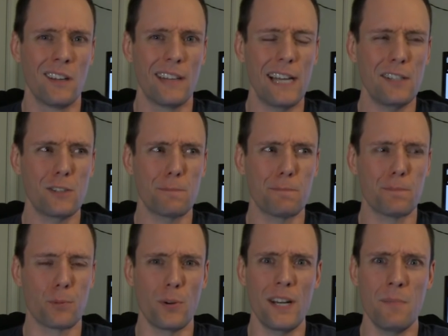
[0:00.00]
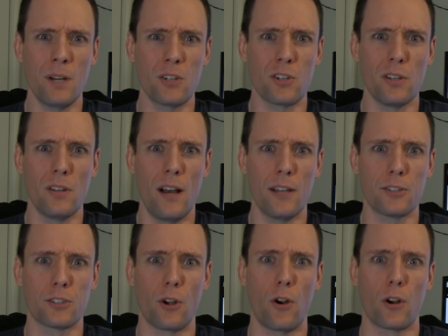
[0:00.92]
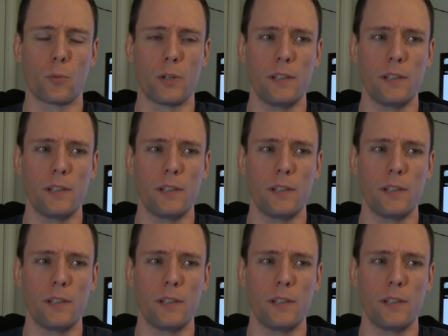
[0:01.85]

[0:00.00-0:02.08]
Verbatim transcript: That's pretty much a lost art.